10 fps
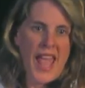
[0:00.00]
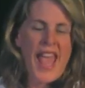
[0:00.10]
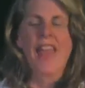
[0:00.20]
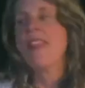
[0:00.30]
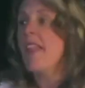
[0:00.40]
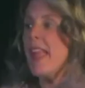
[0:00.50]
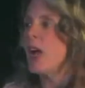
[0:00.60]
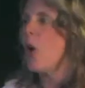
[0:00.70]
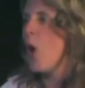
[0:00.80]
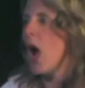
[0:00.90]
And then they
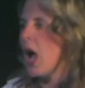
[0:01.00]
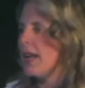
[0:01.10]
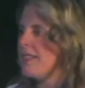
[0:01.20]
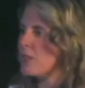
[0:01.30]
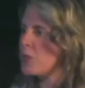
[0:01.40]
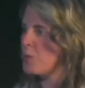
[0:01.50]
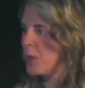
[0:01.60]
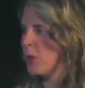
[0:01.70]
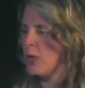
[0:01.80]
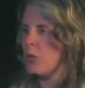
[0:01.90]
go on in their
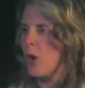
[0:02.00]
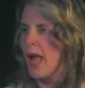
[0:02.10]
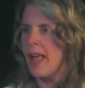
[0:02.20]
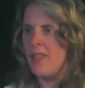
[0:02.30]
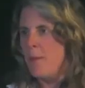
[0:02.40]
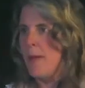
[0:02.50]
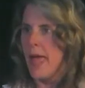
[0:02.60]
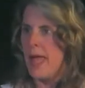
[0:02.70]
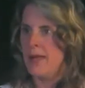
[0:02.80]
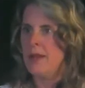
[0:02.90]
spirited way, the
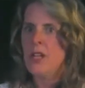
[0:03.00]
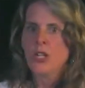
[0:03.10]
men,